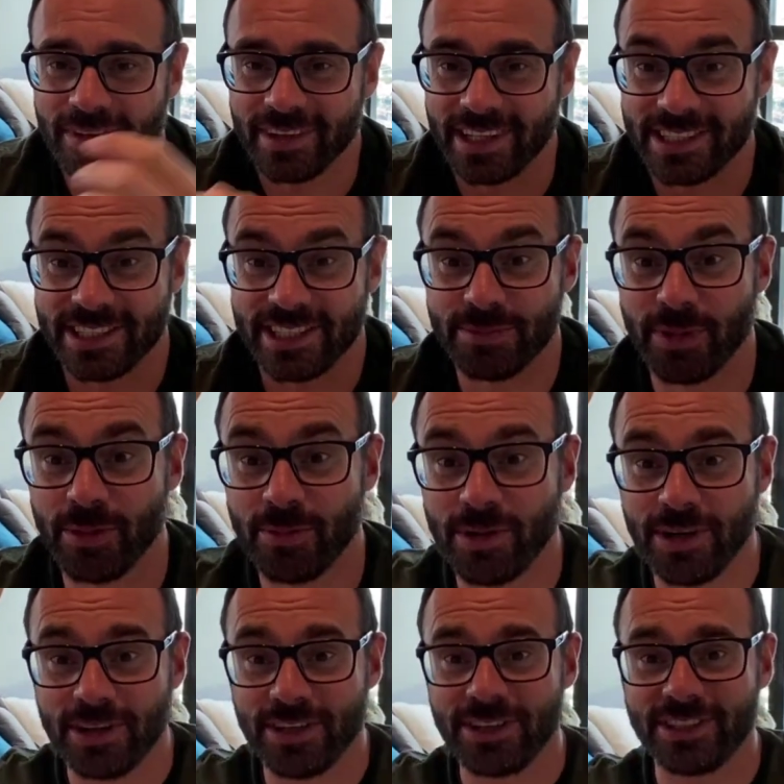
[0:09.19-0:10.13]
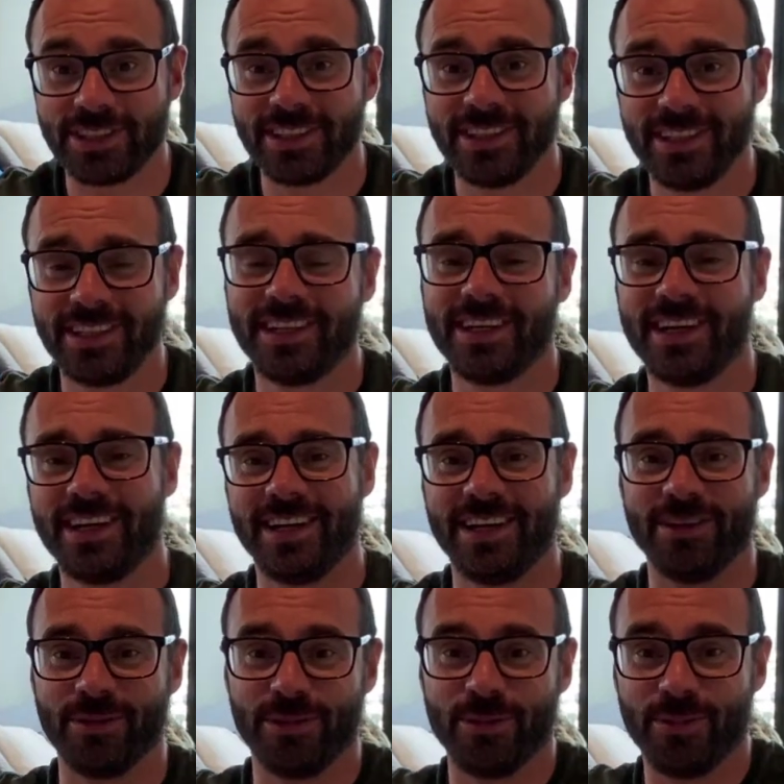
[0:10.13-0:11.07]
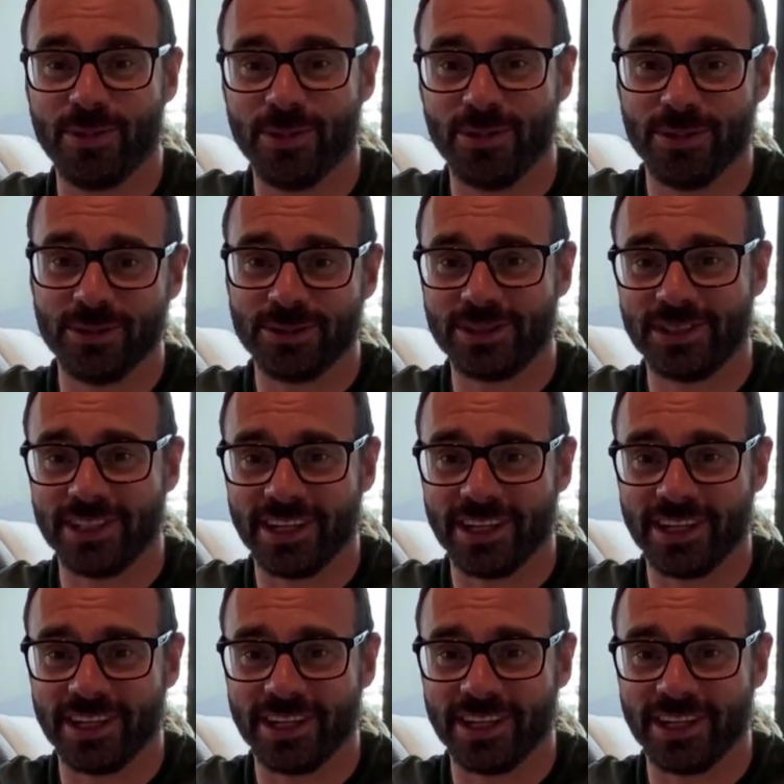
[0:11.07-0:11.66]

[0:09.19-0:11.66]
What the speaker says: This is my world. Here are the walls